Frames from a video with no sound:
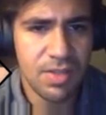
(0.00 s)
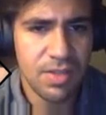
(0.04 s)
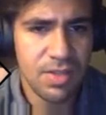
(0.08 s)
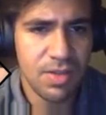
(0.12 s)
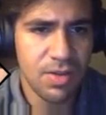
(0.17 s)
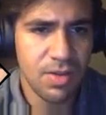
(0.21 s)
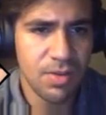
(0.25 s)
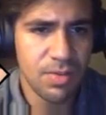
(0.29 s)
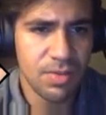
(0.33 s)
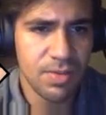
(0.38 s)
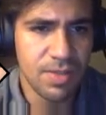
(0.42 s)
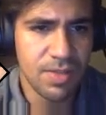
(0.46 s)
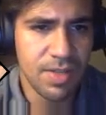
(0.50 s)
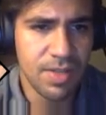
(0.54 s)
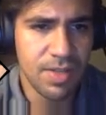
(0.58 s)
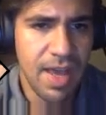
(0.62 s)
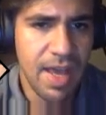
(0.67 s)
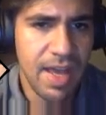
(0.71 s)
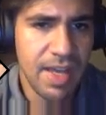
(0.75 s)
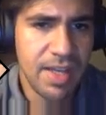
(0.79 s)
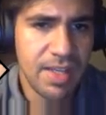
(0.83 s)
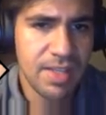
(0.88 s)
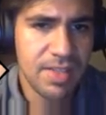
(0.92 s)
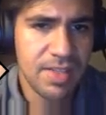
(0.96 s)
it goes
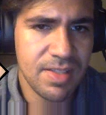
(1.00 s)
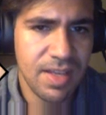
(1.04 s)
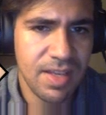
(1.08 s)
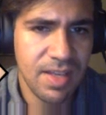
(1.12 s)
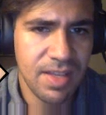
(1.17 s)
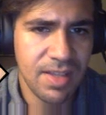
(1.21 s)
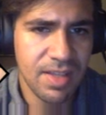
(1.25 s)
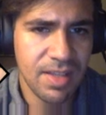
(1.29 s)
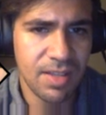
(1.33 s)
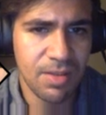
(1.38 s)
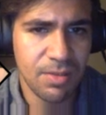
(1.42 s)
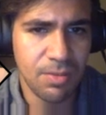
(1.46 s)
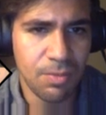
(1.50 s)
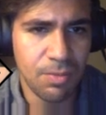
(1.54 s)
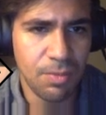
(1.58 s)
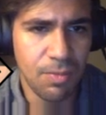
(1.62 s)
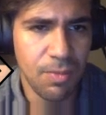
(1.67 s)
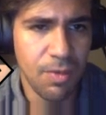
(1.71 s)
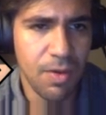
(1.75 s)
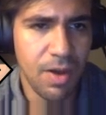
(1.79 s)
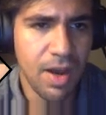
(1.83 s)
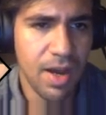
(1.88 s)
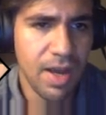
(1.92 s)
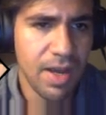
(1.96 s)
X and then
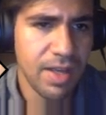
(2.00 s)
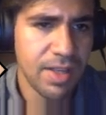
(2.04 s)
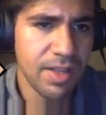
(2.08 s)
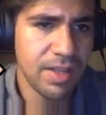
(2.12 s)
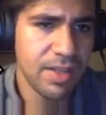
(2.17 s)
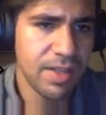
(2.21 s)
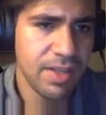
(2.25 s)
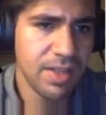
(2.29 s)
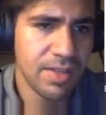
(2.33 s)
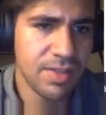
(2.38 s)
Y.